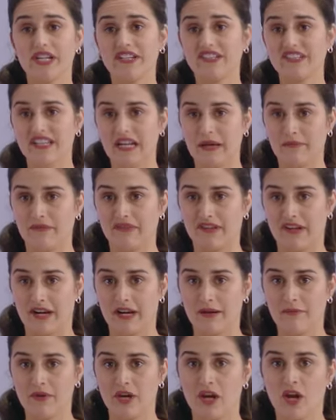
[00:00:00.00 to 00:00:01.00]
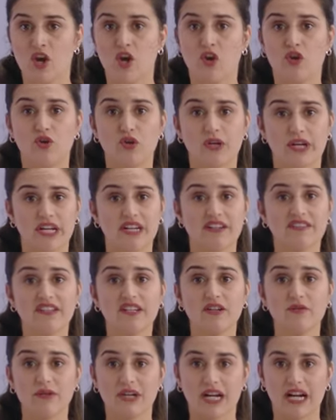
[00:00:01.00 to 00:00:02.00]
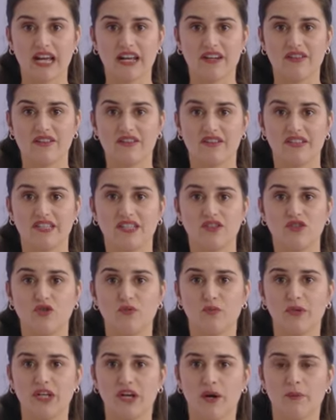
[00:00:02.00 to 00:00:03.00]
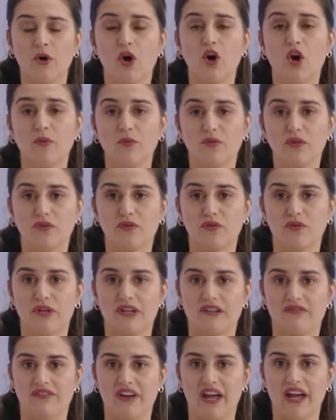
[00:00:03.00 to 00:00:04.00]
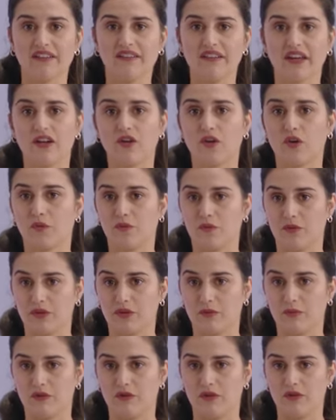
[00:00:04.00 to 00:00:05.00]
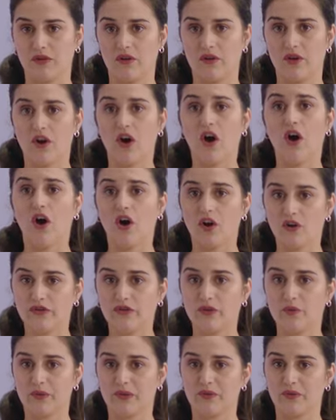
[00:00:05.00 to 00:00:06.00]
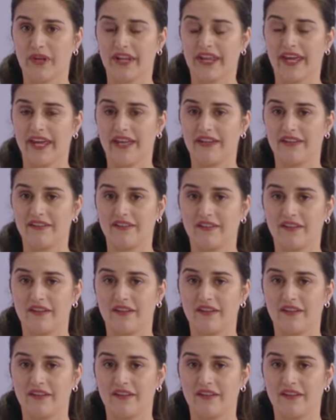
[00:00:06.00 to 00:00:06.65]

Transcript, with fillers: it's nap time, you can easily recline the seat to become almost fully flat and comfortable, also with one hand.